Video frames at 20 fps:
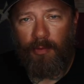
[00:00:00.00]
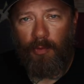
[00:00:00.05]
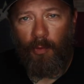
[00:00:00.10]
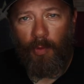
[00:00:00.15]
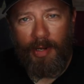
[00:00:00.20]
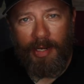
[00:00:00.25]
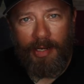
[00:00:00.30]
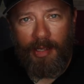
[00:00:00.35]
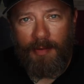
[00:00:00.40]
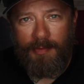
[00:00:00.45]

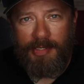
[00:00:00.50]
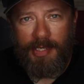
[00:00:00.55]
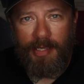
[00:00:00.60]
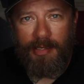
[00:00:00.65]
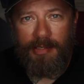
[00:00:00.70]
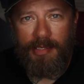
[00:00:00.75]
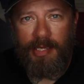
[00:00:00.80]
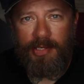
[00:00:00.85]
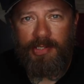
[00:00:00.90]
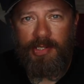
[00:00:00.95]
When it comes to
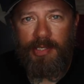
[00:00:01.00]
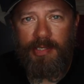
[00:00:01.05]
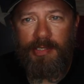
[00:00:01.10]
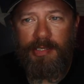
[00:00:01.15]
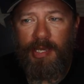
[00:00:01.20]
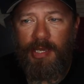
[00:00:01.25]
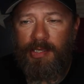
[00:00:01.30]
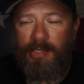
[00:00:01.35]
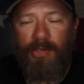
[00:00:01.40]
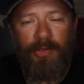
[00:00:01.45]

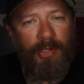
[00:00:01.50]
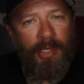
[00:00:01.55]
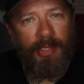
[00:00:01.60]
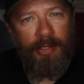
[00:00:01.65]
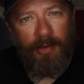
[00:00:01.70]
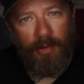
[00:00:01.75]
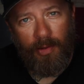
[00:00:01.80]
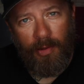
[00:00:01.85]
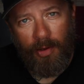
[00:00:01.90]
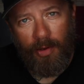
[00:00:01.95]
conditions, you need
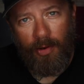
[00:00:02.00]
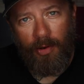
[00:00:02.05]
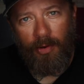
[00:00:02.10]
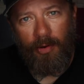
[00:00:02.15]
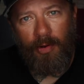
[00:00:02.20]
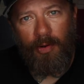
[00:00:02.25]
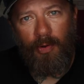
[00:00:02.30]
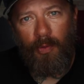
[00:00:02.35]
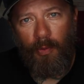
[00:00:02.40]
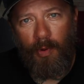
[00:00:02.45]
to
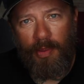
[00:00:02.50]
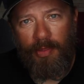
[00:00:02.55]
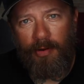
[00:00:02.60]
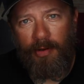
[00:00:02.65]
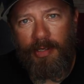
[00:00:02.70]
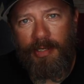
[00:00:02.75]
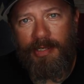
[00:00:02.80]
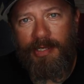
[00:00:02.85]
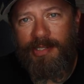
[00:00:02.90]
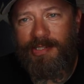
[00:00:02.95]
learn weather
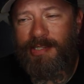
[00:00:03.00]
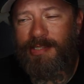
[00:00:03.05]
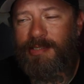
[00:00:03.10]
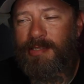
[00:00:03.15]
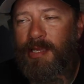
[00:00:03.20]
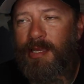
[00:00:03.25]
conditions,